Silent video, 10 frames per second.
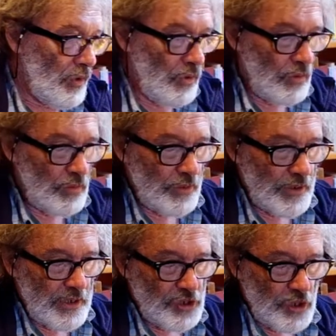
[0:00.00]
All
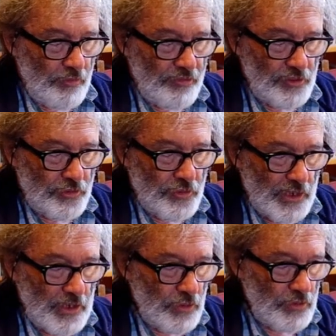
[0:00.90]
the shop fronts are
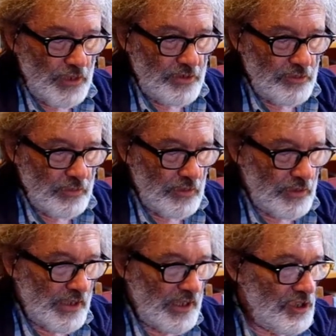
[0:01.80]
included. You
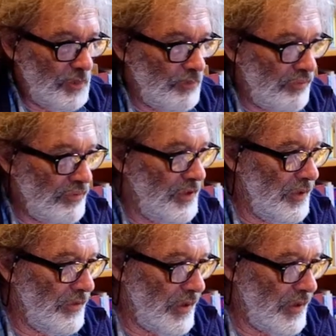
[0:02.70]
can actually print your